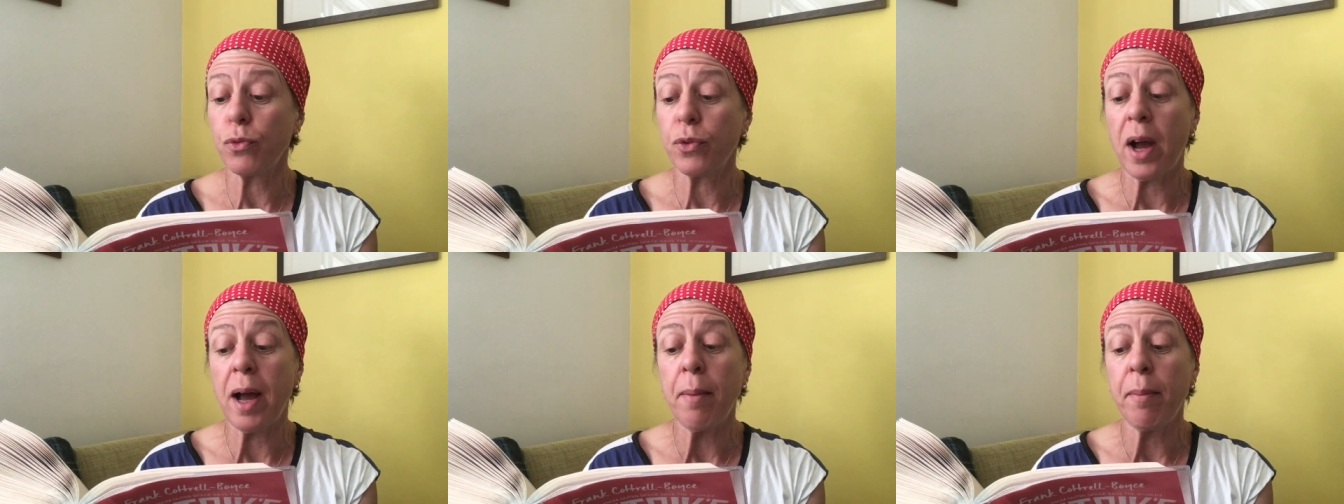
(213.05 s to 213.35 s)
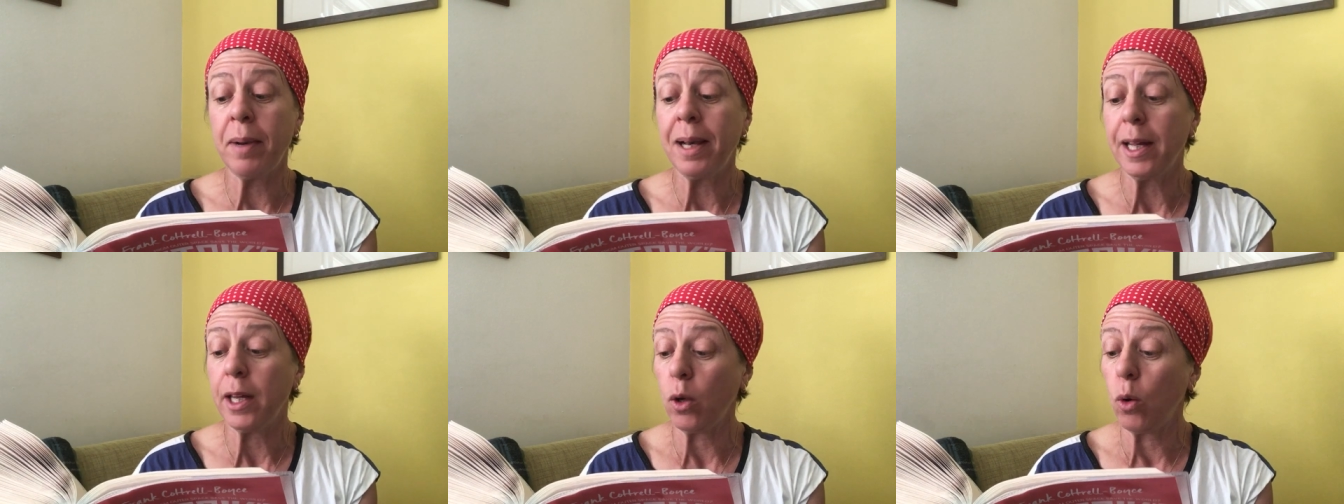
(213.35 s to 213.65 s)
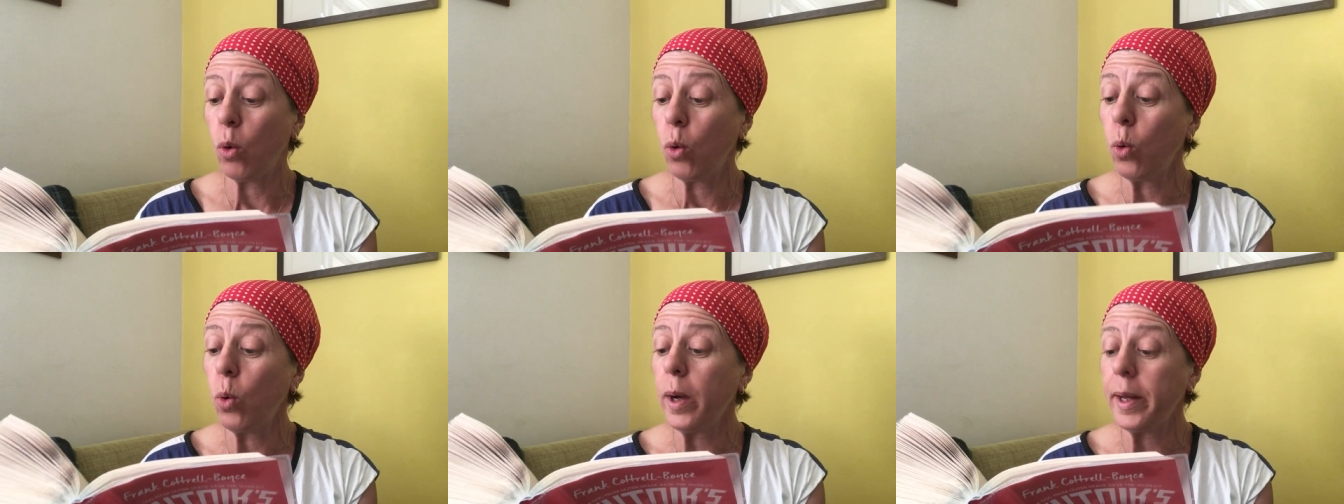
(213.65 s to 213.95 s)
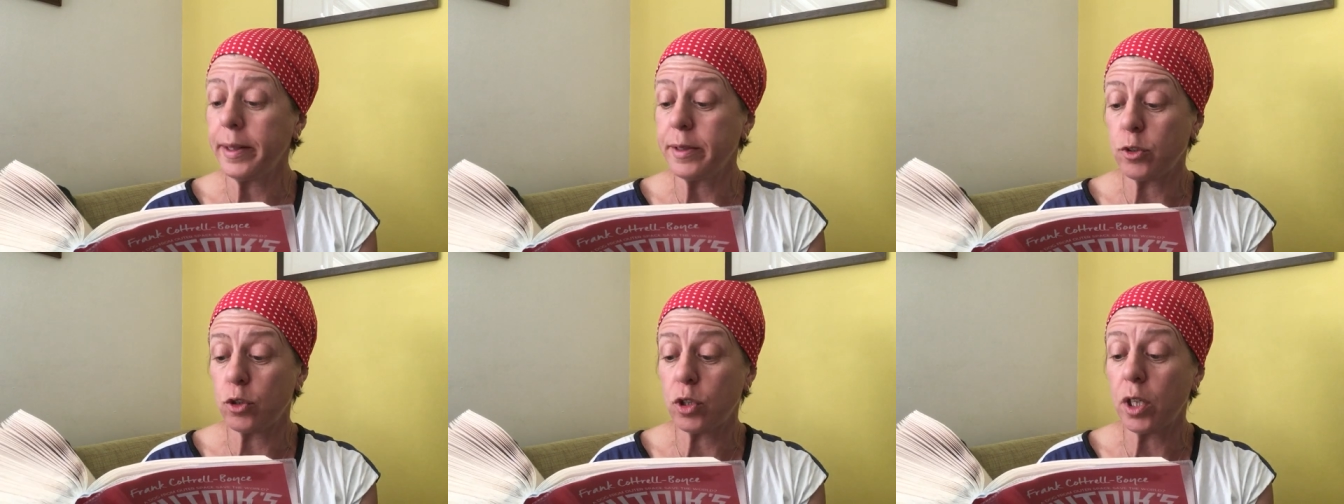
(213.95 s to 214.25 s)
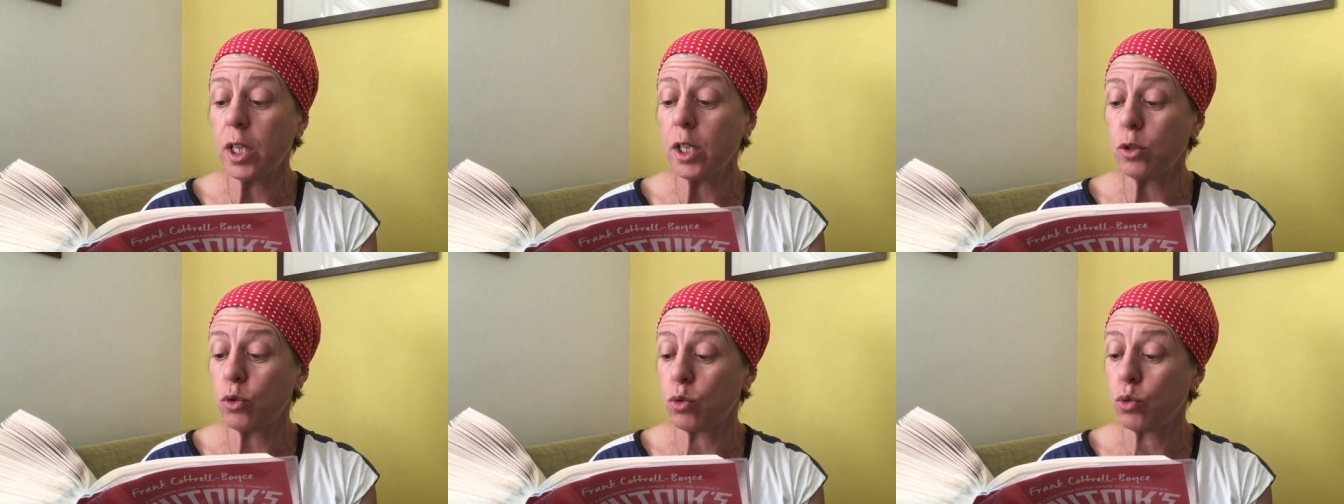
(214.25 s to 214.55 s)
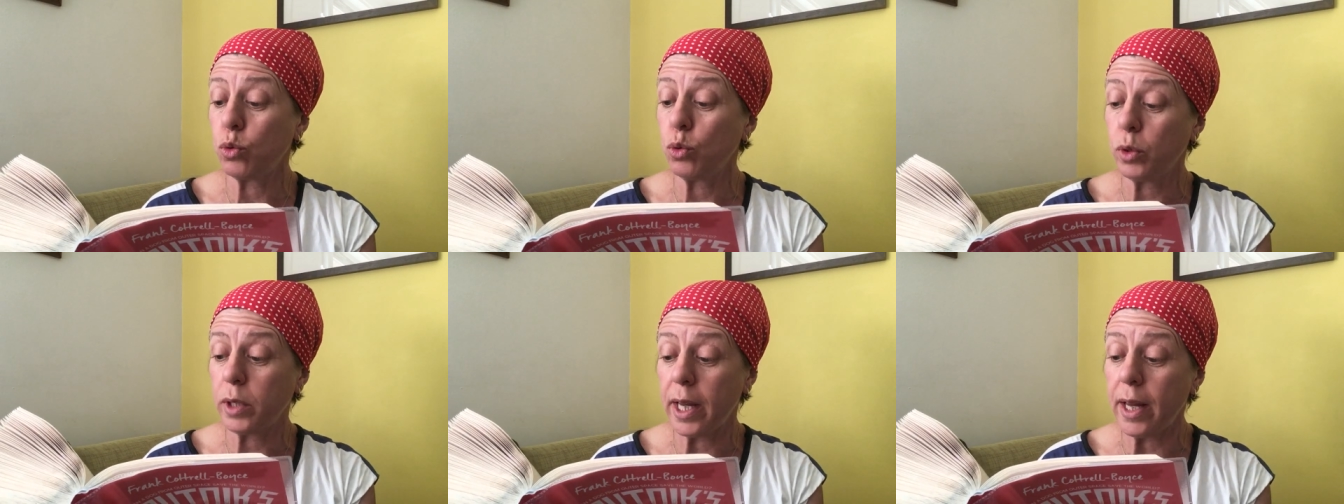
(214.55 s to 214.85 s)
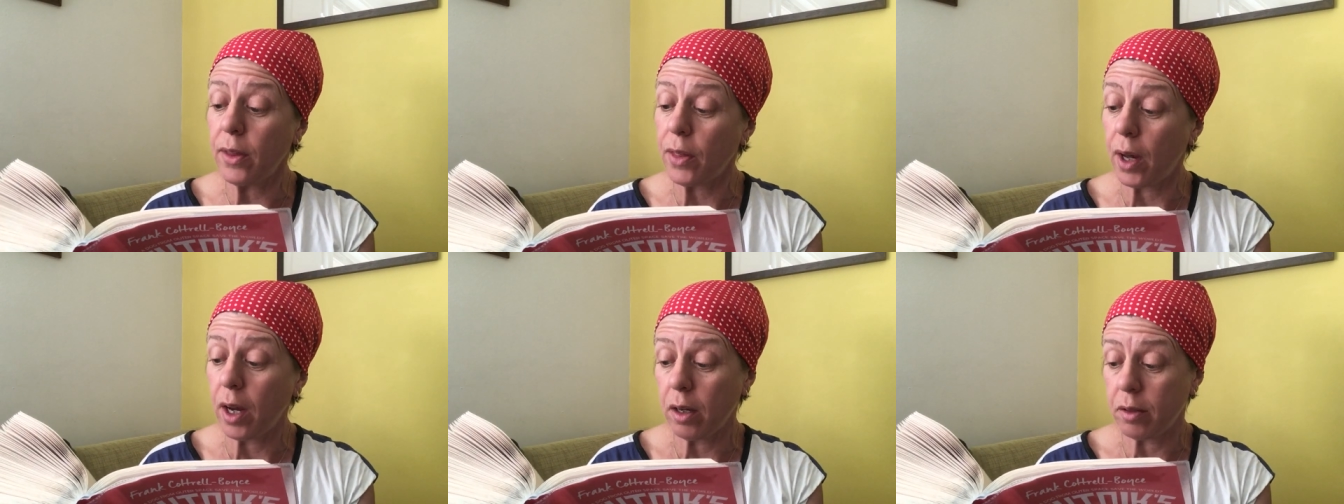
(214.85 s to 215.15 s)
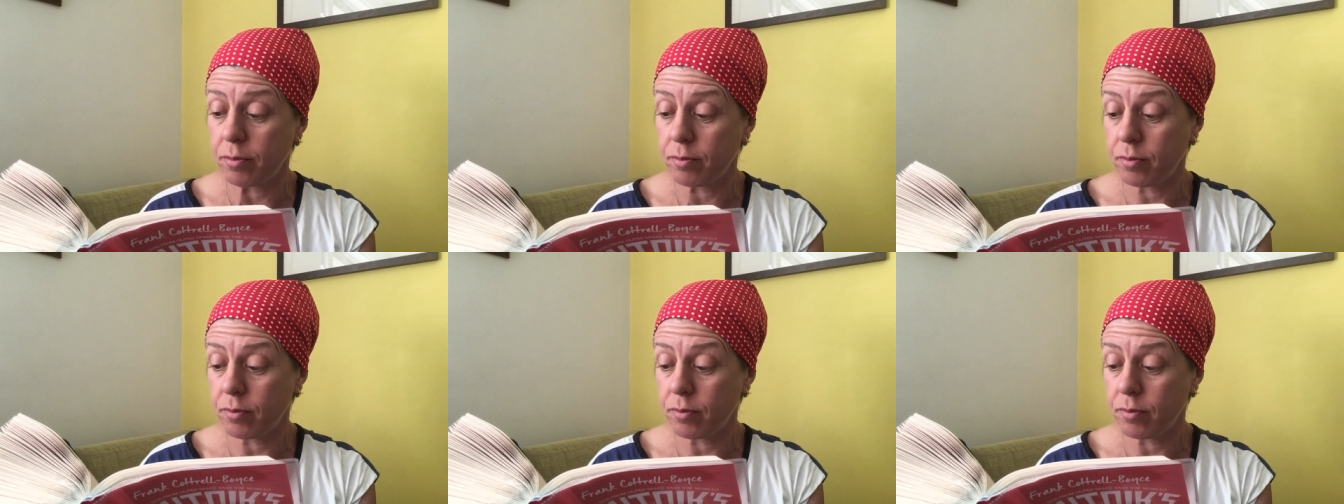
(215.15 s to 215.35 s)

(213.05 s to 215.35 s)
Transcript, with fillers: family always sticks together.